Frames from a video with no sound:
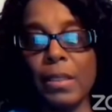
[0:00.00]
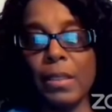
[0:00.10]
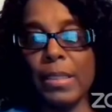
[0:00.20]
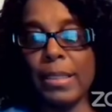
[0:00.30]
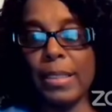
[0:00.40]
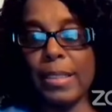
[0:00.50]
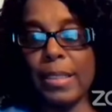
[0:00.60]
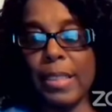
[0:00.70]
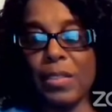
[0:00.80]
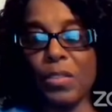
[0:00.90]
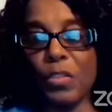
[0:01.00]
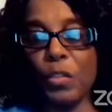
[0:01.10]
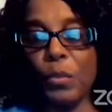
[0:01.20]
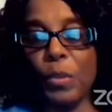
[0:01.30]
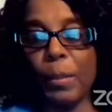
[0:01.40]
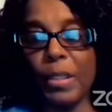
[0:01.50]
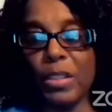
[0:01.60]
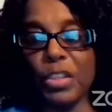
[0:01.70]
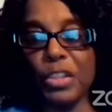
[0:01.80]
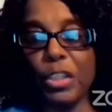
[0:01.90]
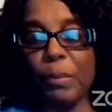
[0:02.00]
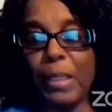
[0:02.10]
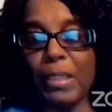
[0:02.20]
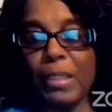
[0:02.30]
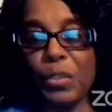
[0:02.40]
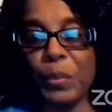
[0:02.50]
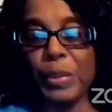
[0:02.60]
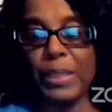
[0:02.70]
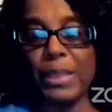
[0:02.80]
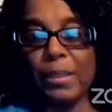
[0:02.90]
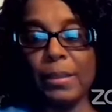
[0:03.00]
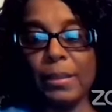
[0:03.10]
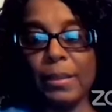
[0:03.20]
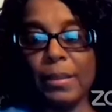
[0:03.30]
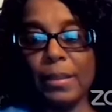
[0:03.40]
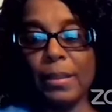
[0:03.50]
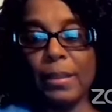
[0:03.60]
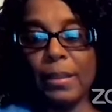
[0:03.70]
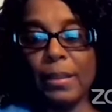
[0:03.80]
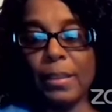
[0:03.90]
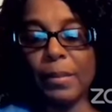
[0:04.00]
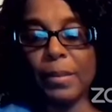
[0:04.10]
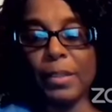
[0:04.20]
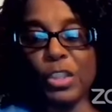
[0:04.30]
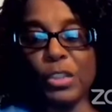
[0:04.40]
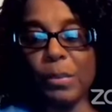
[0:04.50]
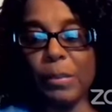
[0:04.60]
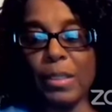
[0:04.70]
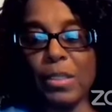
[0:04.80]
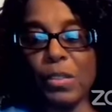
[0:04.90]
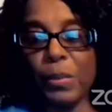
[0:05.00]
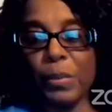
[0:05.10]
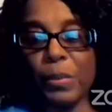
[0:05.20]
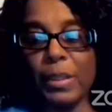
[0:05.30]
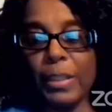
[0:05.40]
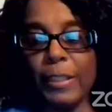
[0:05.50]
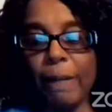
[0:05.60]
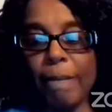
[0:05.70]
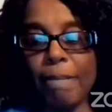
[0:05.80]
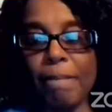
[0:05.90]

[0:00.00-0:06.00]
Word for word: This is lesson two. I'm going to share my screen. I'm going to share my screen.